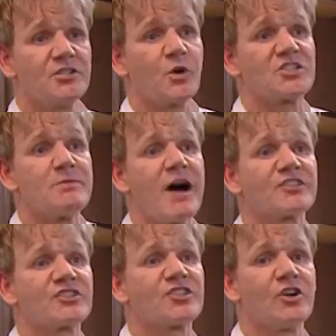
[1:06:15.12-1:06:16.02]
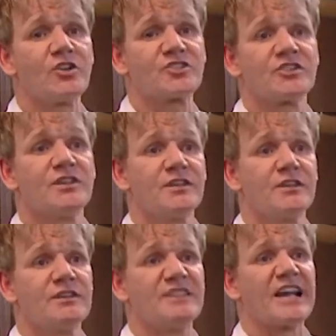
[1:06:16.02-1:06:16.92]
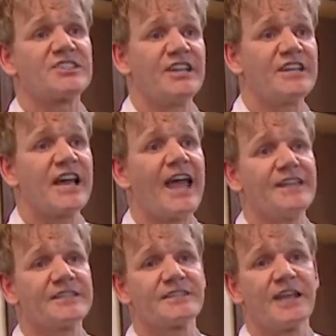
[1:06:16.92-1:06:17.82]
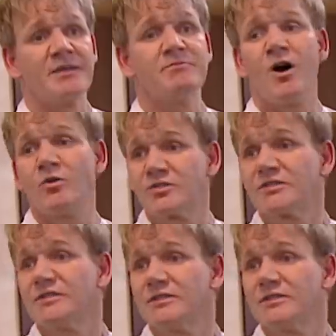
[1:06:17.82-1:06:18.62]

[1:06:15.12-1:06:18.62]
to a tomato sauce that's actually caked in mold.